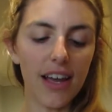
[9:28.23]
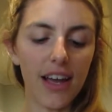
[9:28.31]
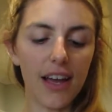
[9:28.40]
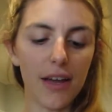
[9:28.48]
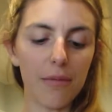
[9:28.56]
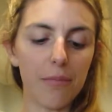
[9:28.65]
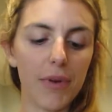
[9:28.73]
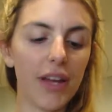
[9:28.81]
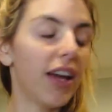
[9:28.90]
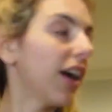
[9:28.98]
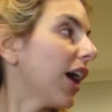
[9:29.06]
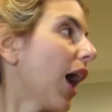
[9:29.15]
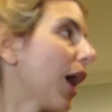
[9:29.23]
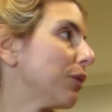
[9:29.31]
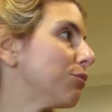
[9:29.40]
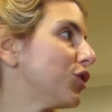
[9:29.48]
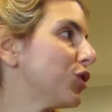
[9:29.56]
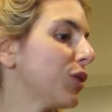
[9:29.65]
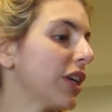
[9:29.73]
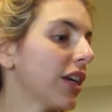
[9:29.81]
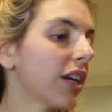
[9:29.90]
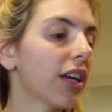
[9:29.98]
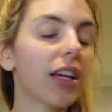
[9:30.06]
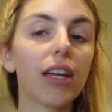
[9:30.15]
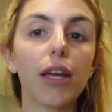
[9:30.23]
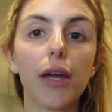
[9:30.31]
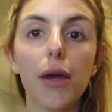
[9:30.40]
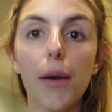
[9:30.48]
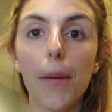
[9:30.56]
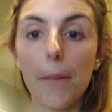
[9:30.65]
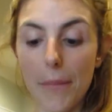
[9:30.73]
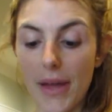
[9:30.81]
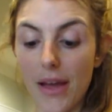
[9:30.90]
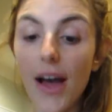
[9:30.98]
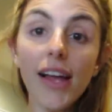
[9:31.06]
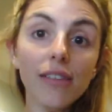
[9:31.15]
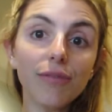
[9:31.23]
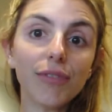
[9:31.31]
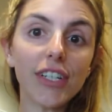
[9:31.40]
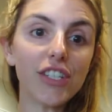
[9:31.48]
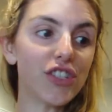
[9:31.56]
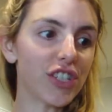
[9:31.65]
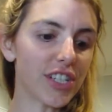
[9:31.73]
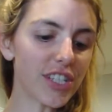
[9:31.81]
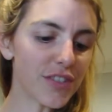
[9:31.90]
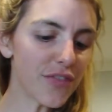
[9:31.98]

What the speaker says: I'm doing my, it just